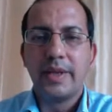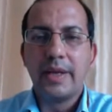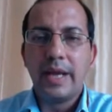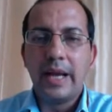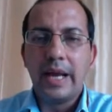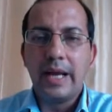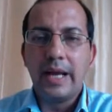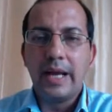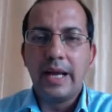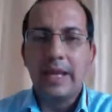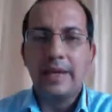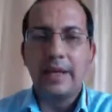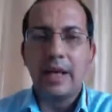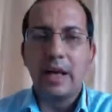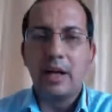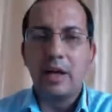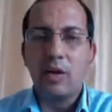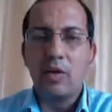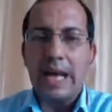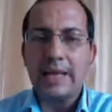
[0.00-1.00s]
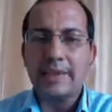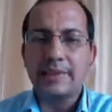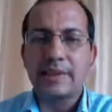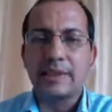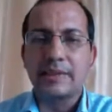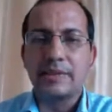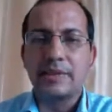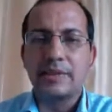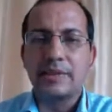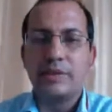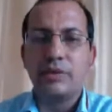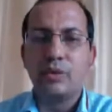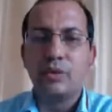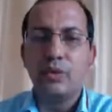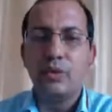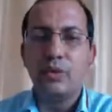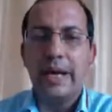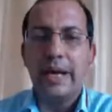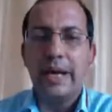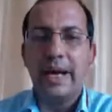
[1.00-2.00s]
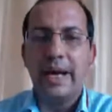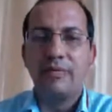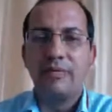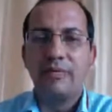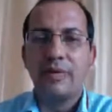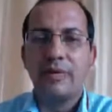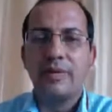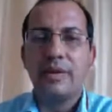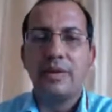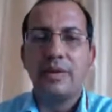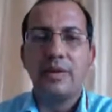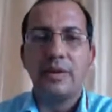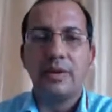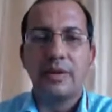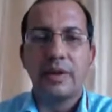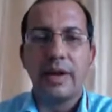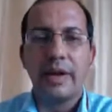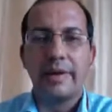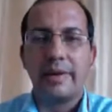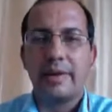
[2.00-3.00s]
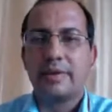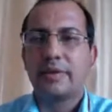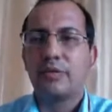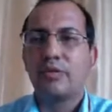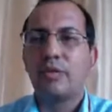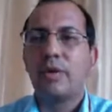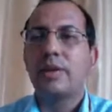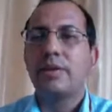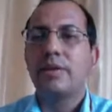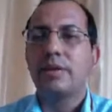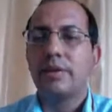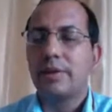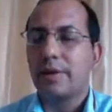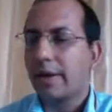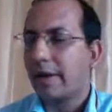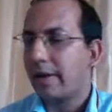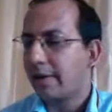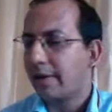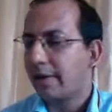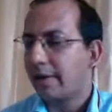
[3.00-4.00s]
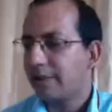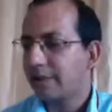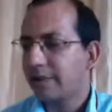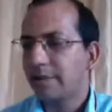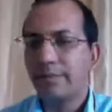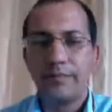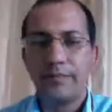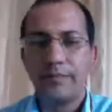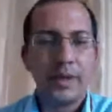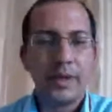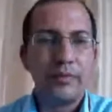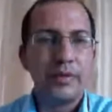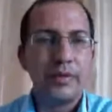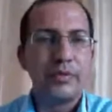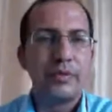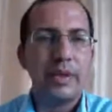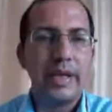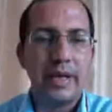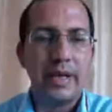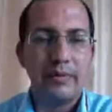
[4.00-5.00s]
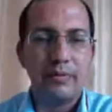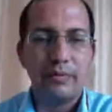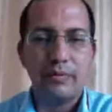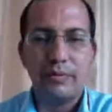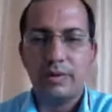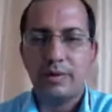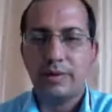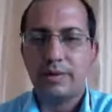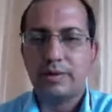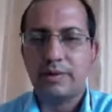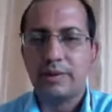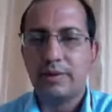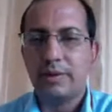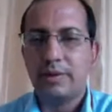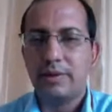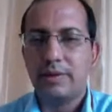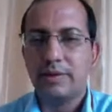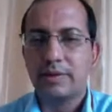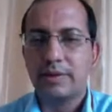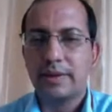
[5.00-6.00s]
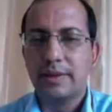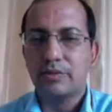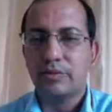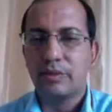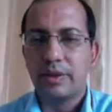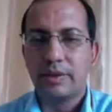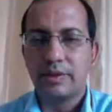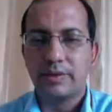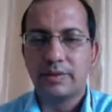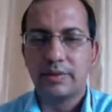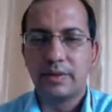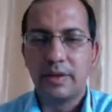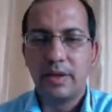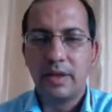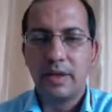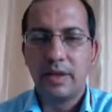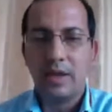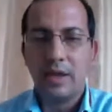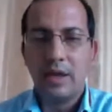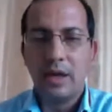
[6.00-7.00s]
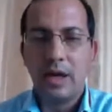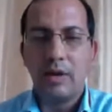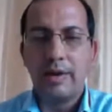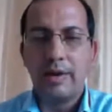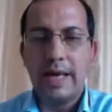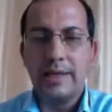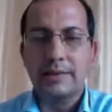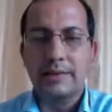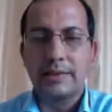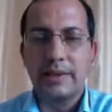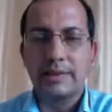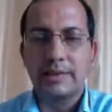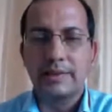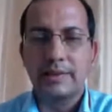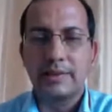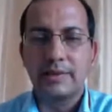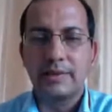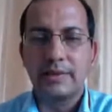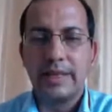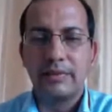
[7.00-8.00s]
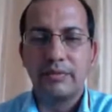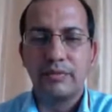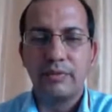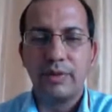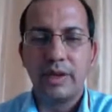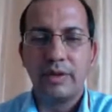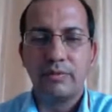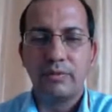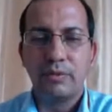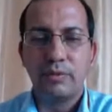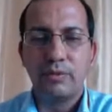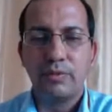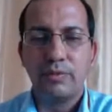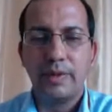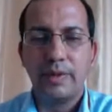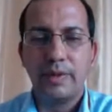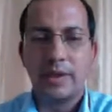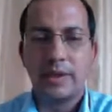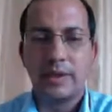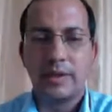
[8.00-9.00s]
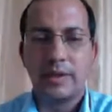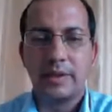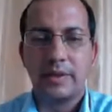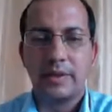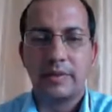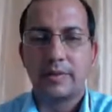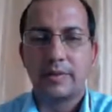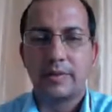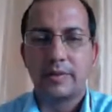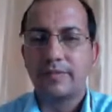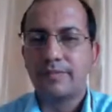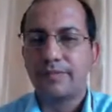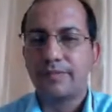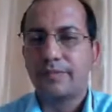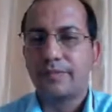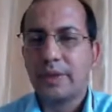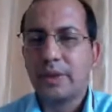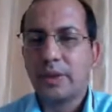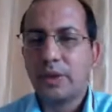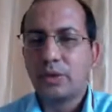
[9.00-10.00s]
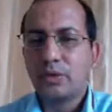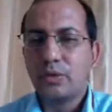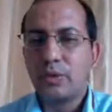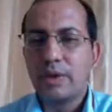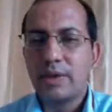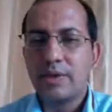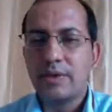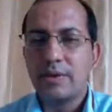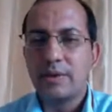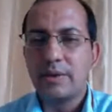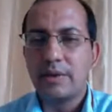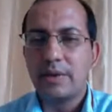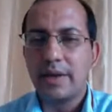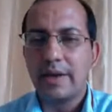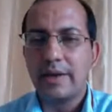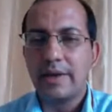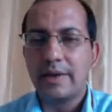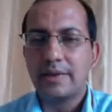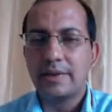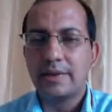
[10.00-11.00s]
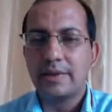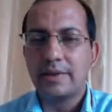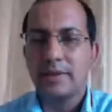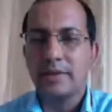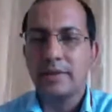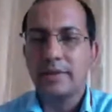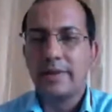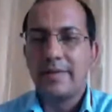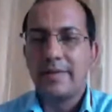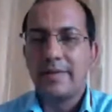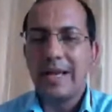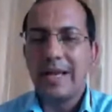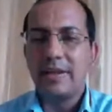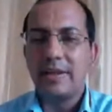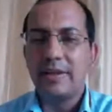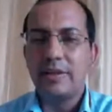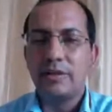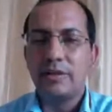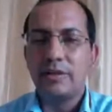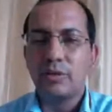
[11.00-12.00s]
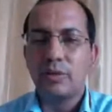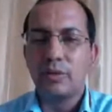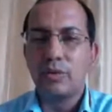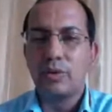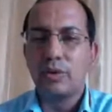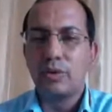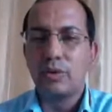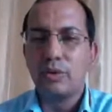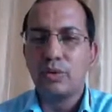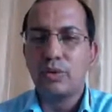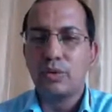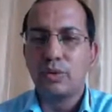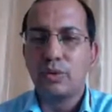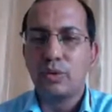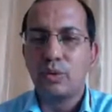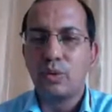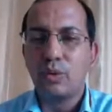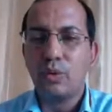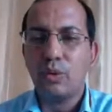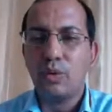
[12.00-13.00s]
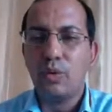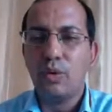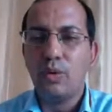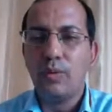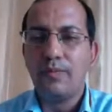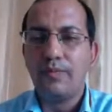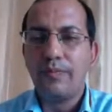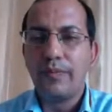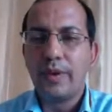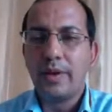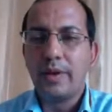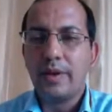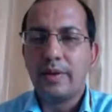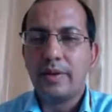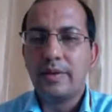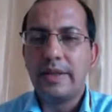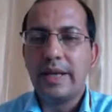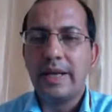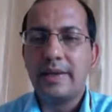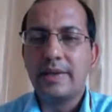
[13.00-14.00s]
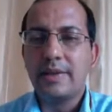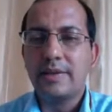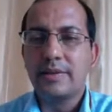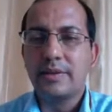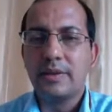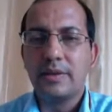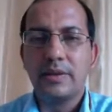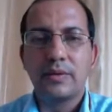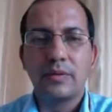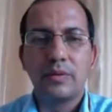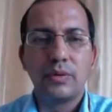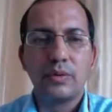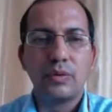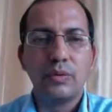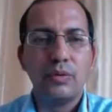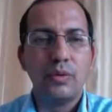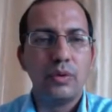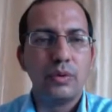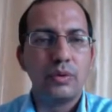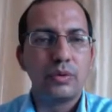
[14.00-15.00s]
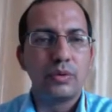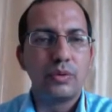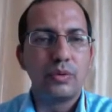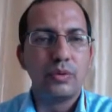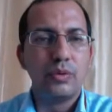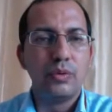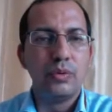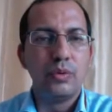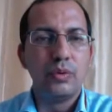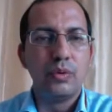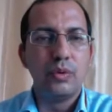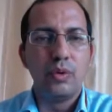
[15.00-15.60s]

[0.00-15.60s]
and along x-axis you have the retardation. What is retardation? Which we have seen in this case. What is along x-axis? That we have to make it clear. Okay. So what is retardation? That is equal to 2. That is equal to 2